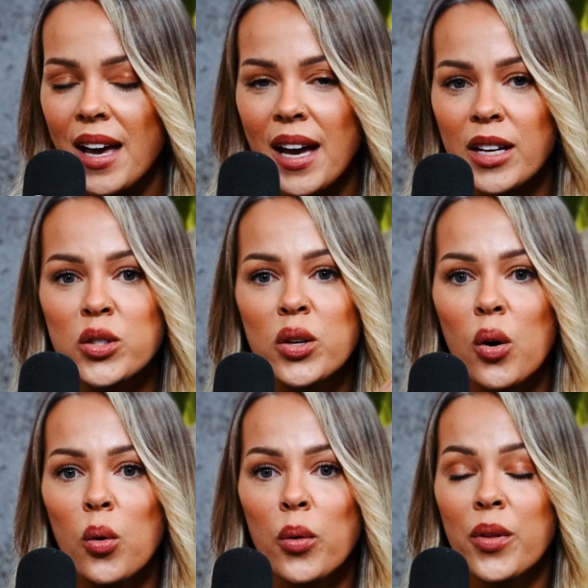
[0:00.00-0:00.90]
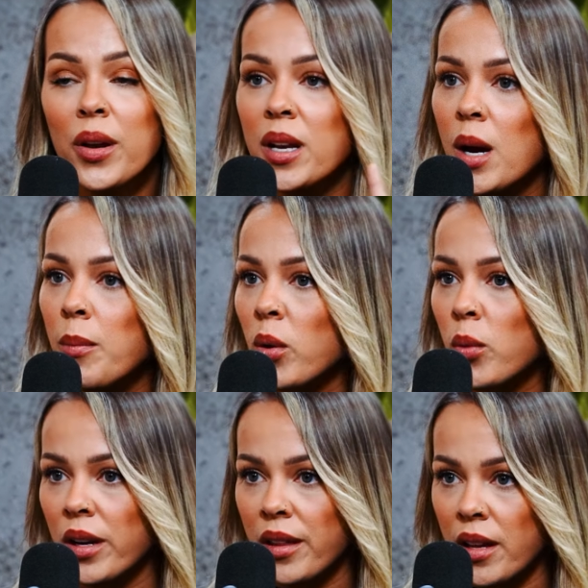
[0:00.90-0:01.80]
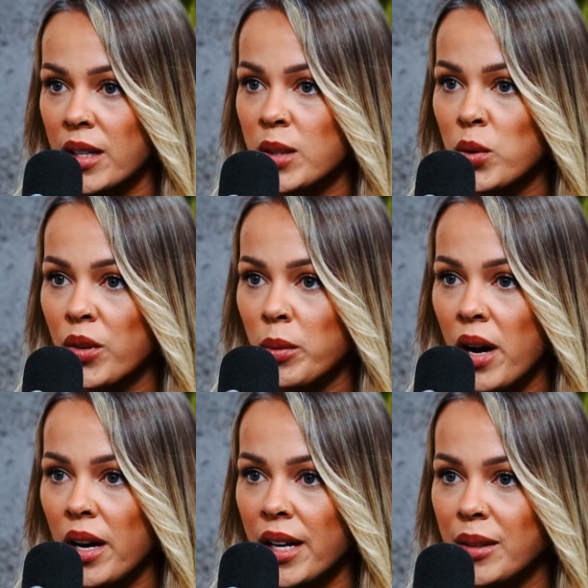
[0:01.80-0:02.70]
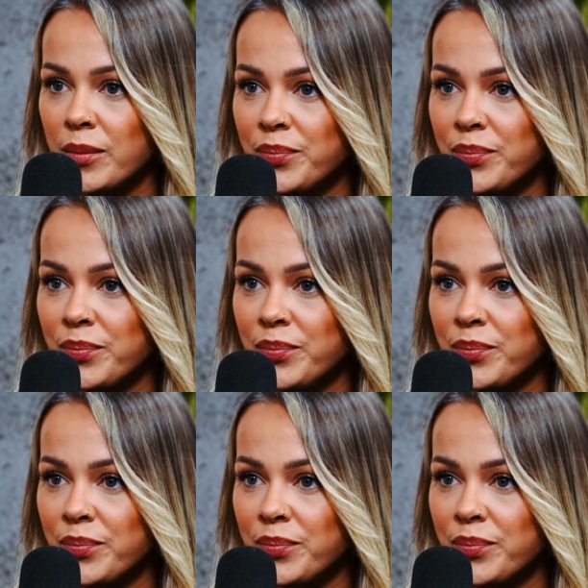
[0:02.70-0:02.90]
And so the number one thing is move your body.